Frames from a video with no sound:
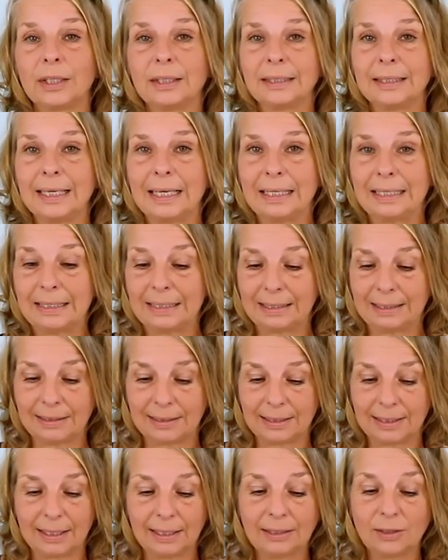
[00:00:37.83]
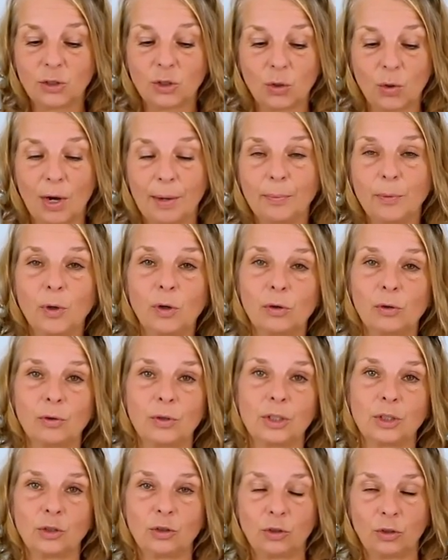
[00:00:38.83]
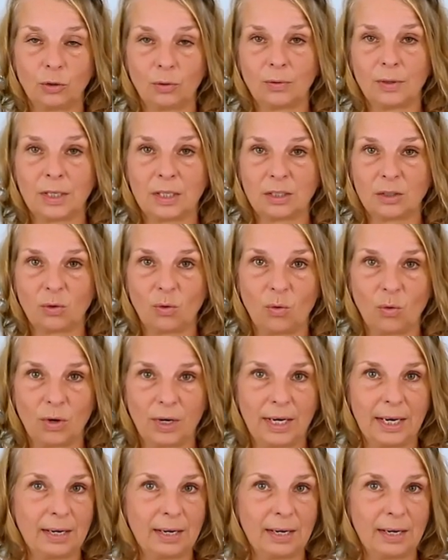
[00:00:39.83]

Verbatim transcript: intense this thing so I'm not going to do this all